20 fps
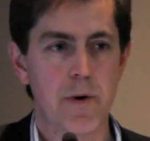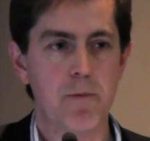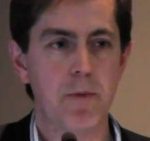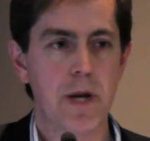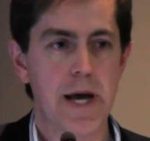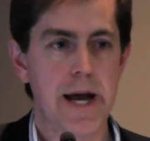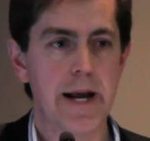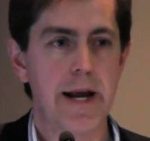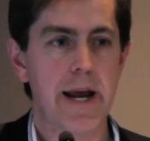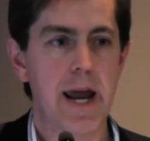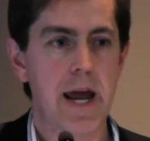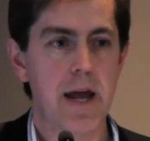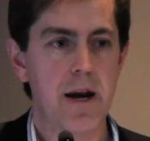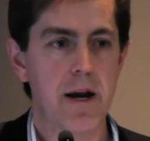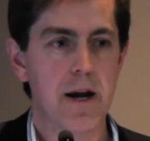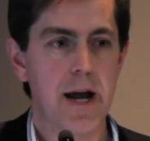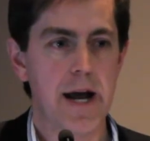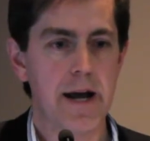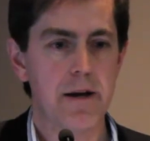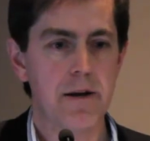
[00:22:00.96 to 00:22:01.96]
implant
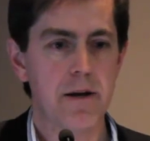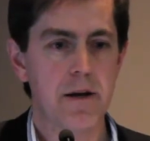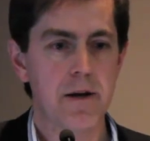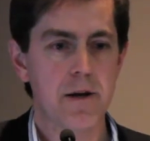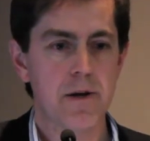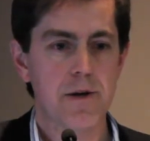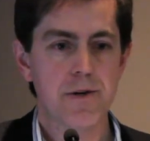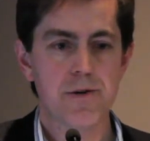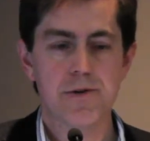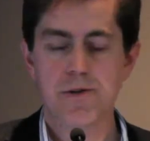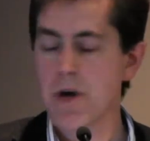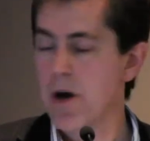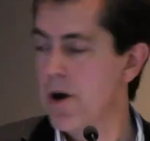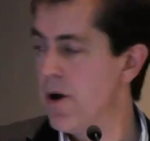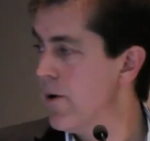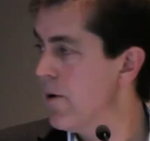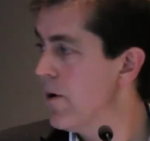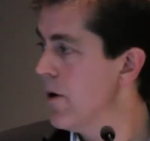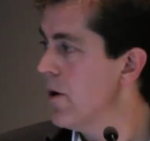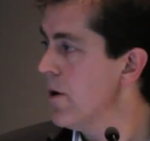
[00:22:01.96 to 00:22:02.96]
candidate.
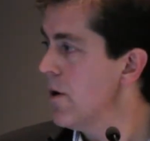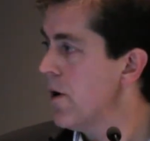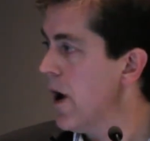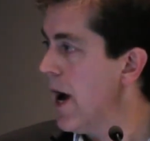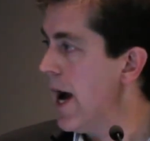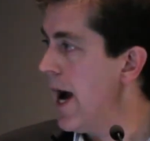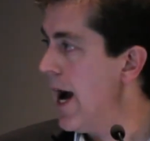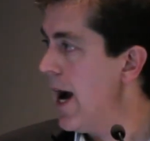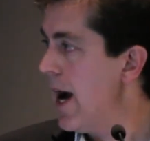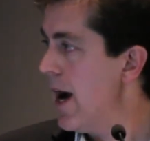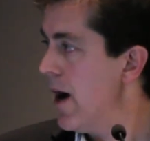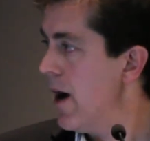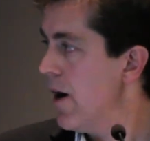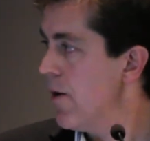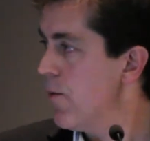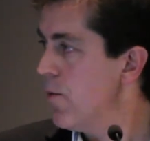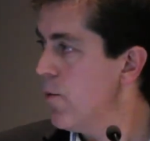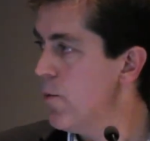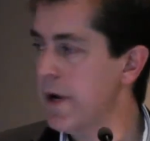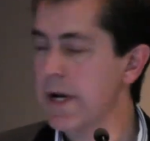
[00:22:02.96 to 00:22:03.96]
So
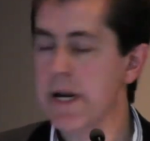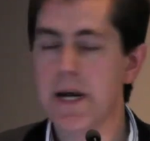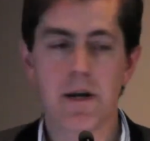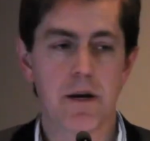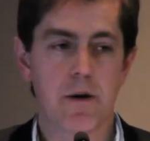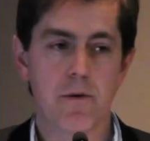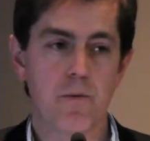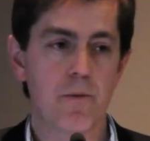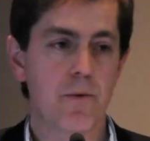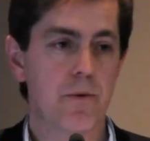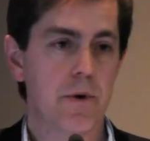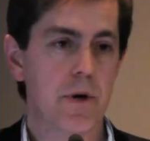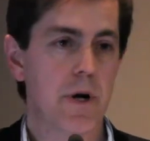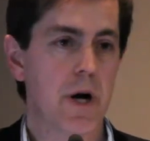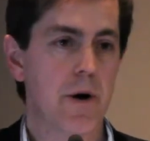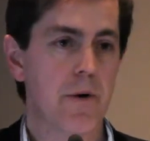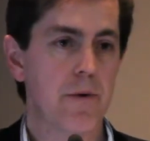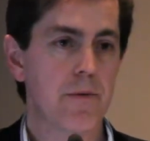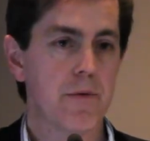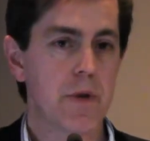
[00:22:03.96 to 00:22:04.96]
we need,
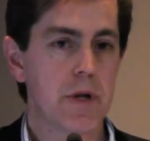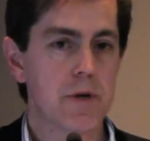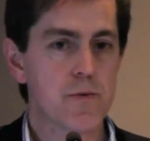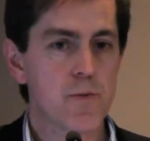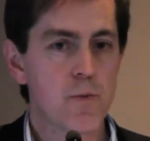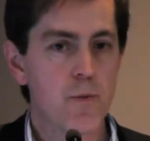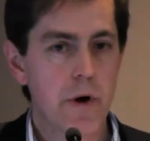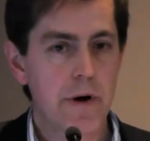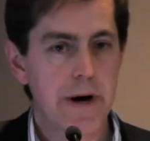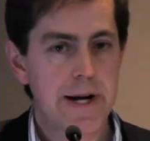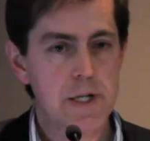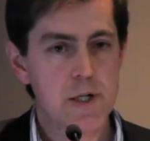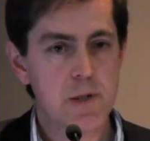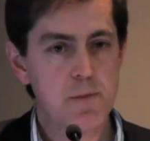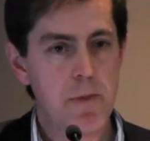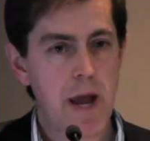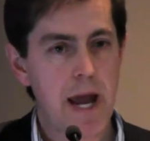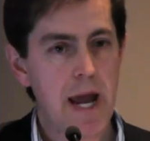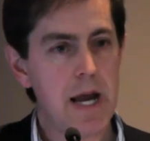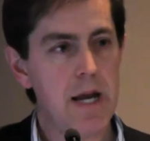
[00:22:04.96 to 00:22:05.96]
we're
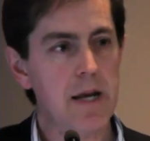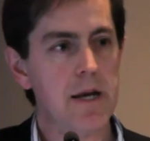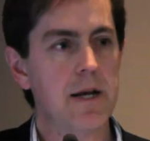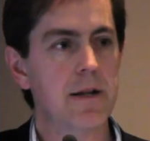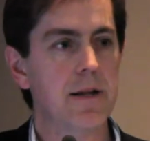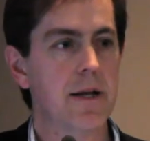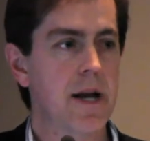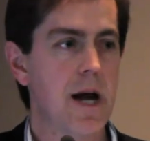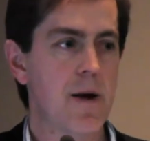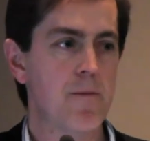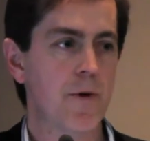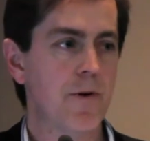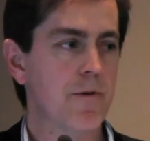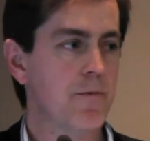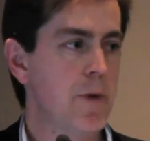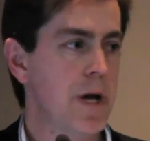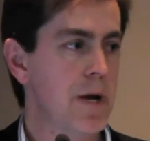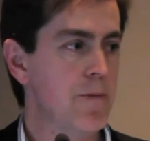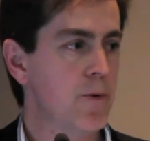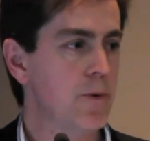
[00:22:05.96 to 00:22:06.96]
expanding the number
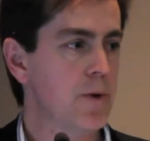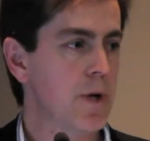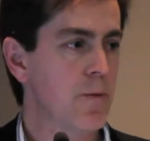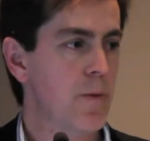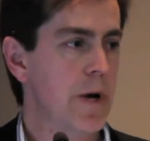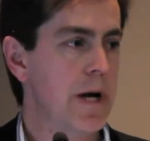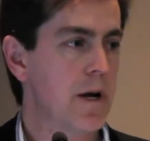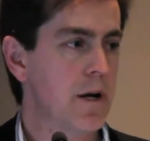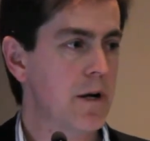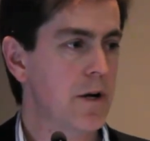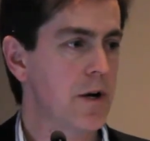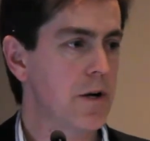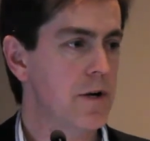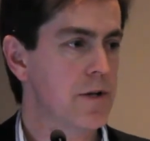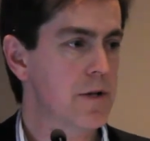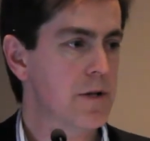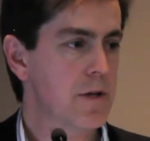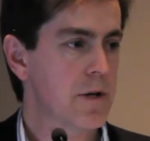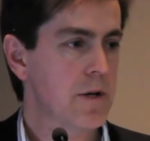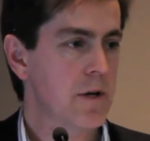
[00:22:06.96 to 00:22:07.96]
of people that we can
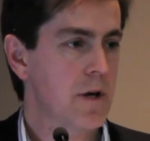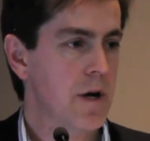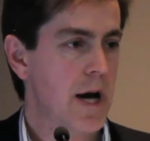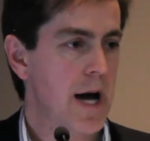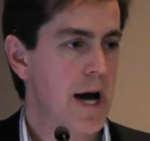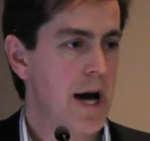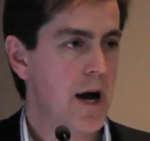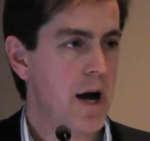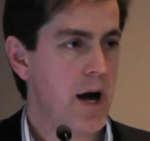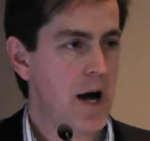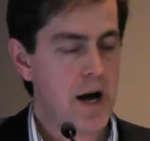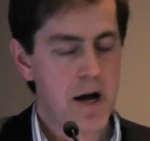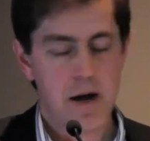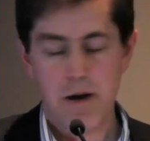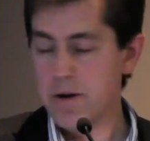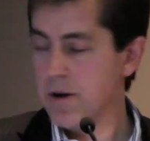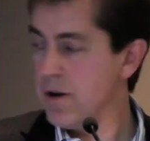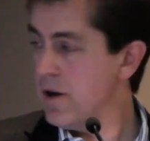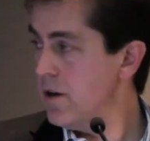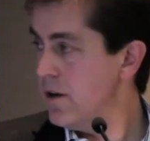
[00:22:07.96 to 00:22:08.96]
use
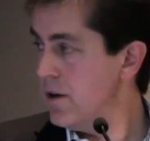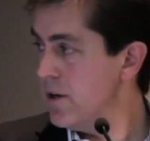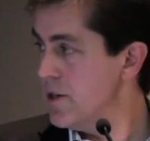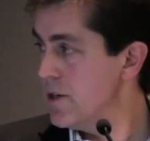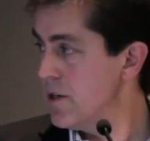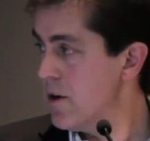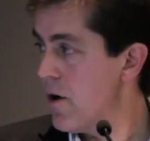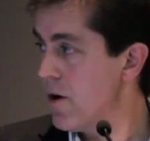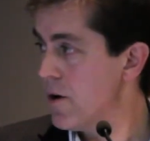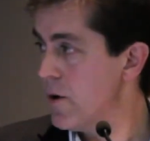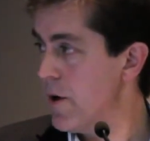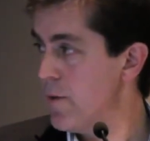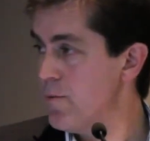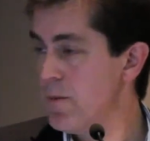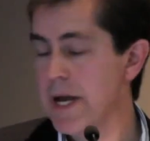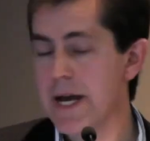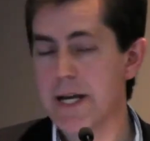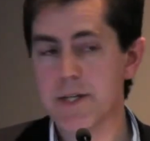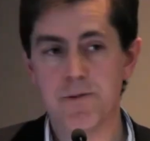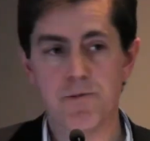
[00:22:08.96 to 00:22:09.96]
cochlear
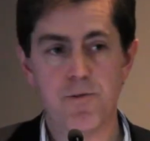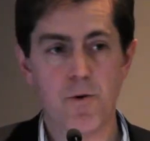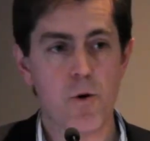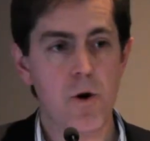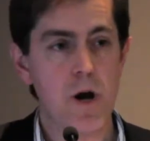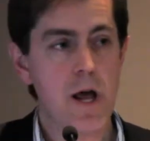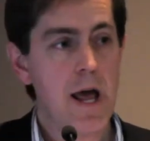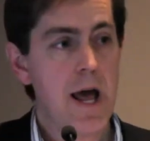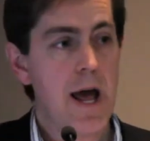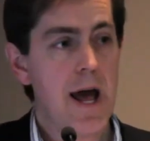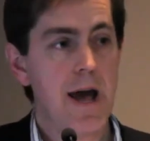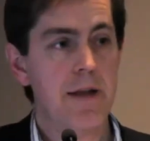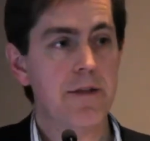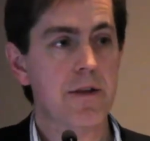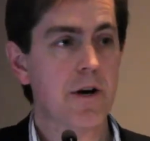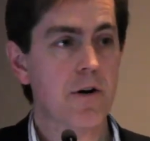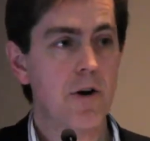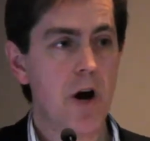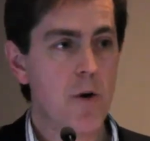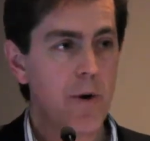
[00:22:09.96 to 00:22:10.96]
implants for, and
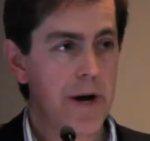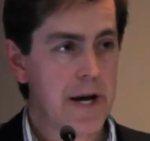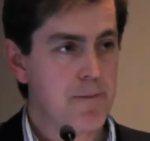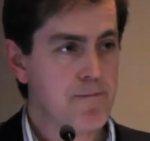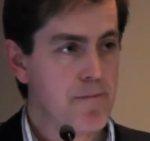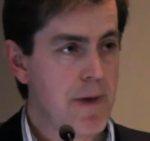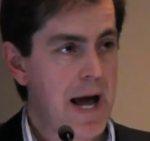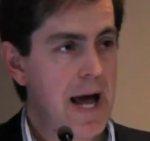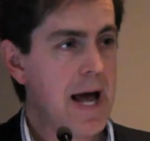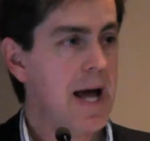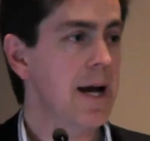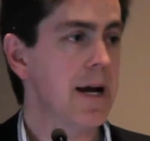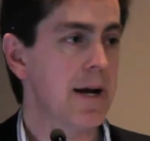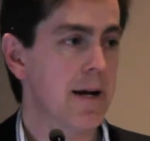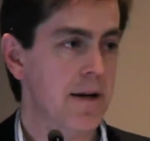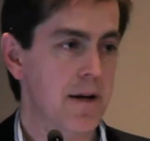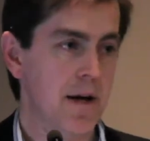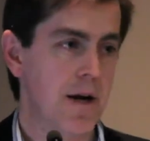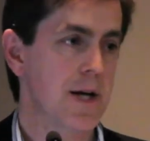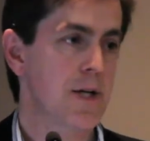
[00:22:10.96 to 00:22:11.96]
the growing
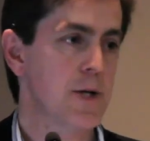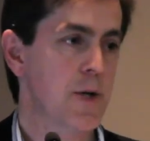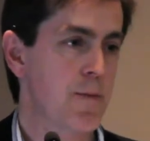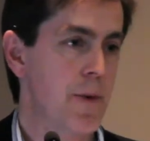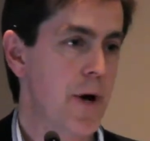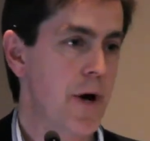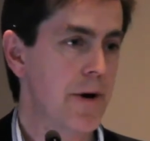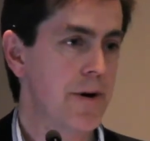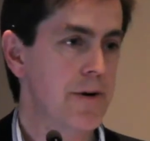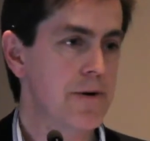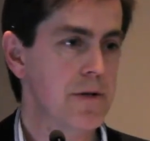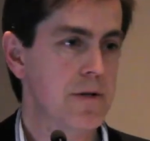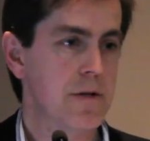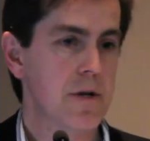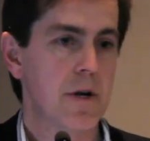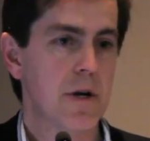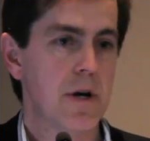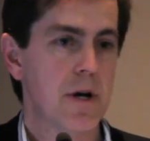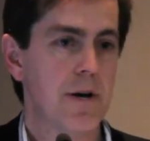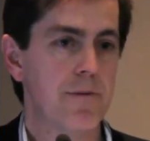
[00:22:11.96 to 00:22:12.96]
market, I suppose,
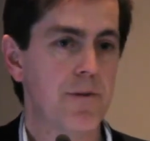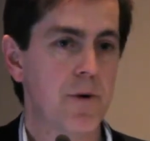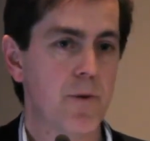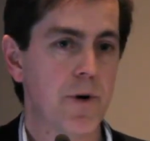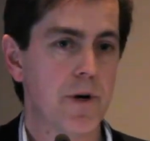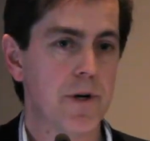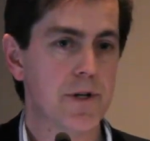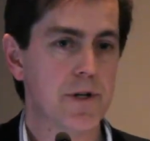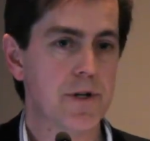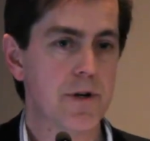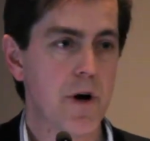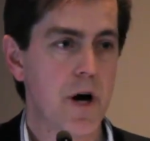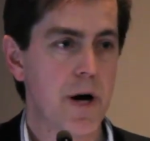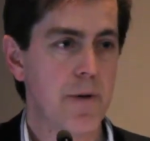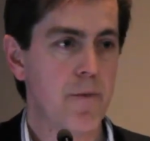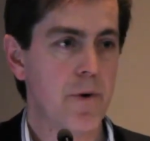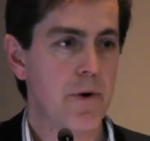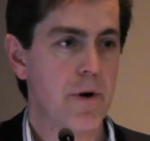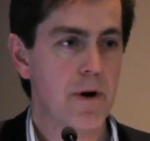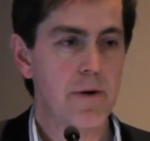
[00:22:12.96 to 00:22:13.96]
if you want to
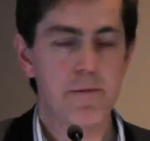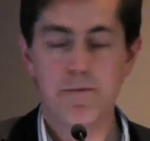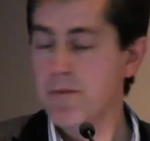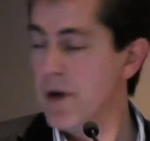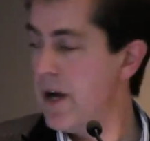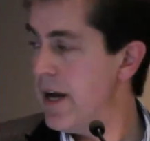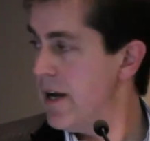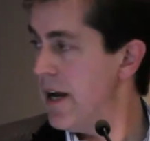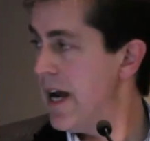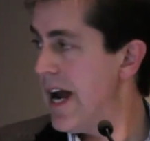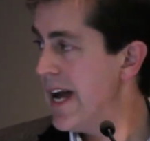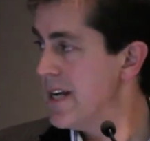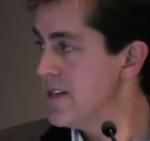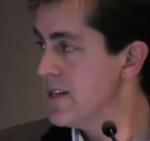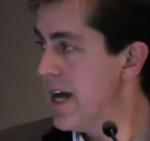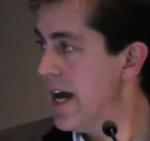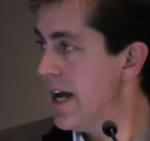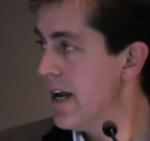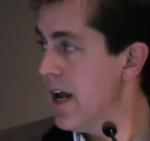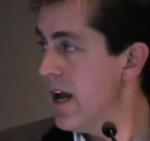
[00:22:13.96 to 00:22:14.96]
describe it as
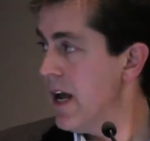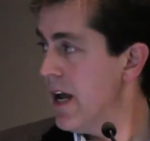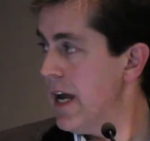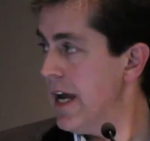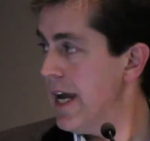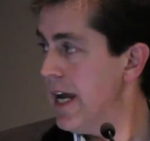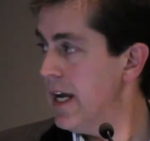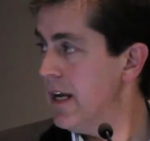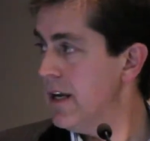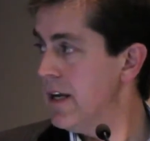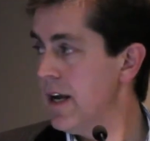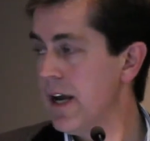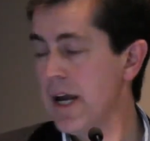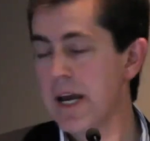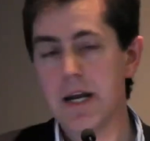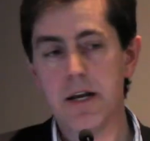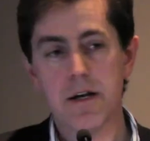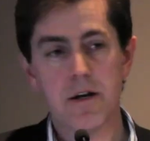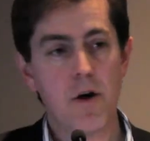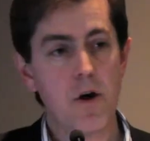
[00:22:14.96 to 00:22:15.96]
that, in
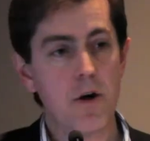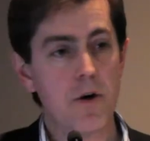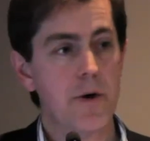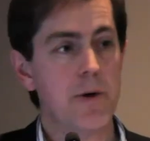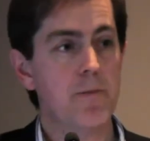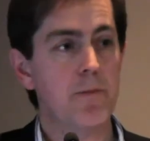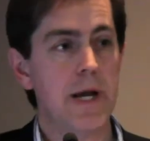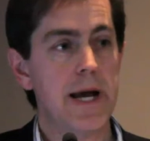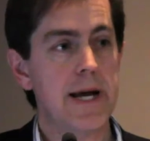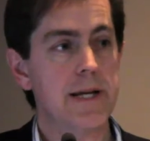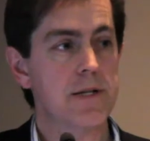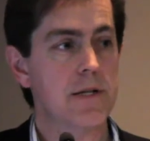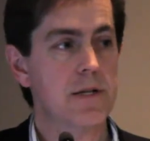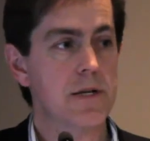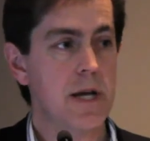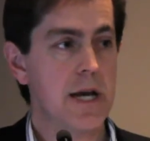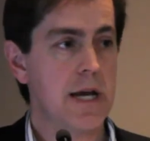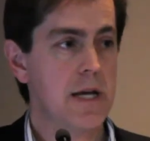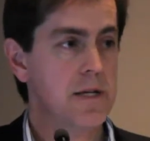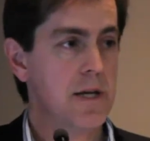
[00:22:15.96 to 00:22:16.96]
cochlear implants
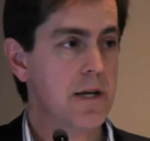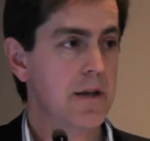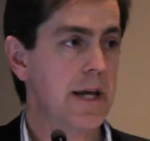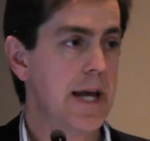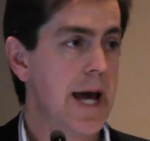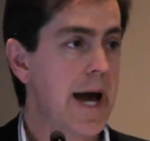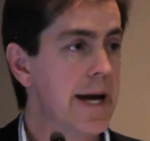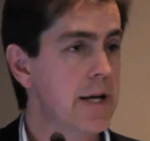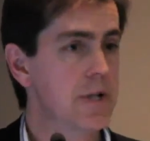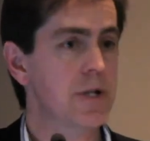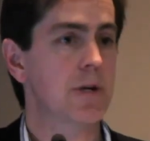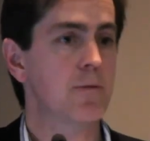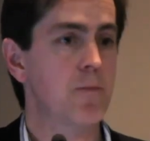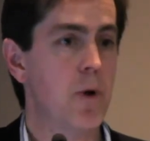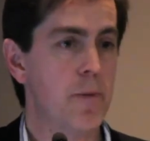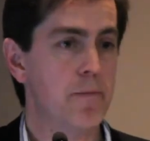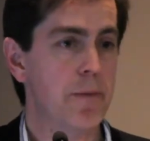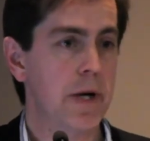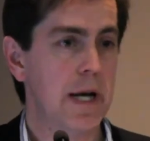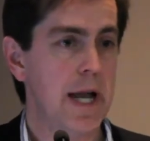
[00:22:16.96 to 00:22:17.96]
is in the ageing
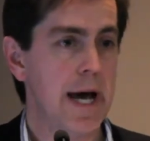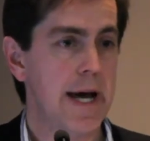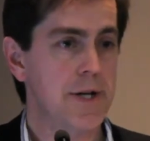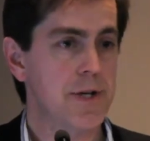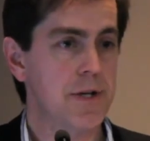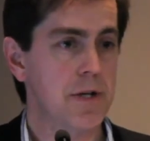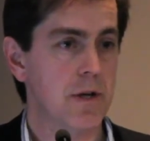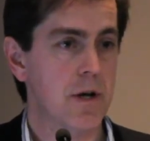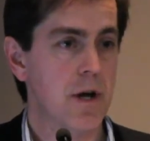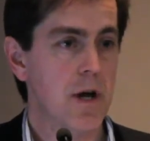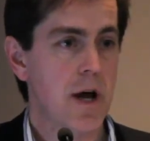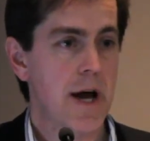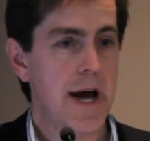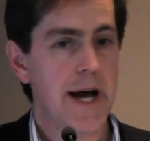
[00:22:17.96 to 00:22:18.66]
population.